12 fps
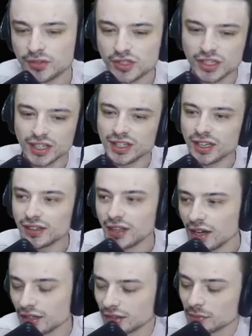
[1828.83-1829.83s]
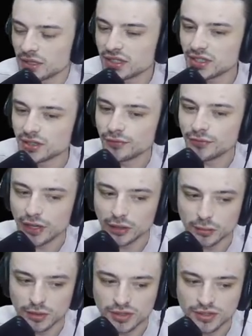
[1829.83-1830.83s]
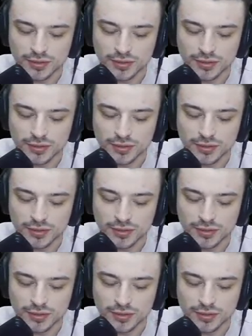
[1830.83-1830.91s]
She's like, get it done. Let me see some followers.